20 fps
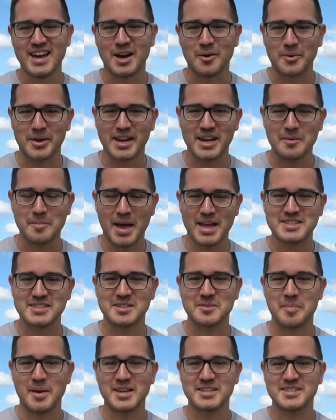We're getting back to
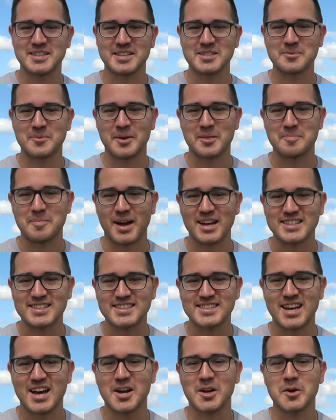the basics with my
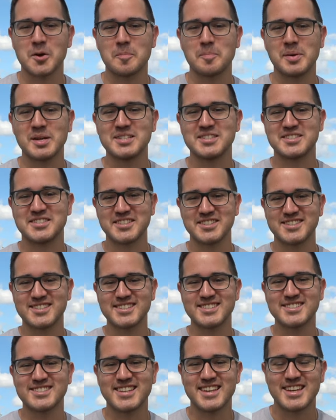soccer
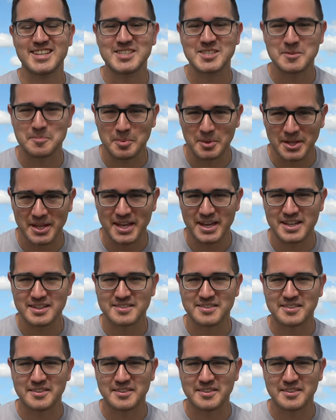positions explained.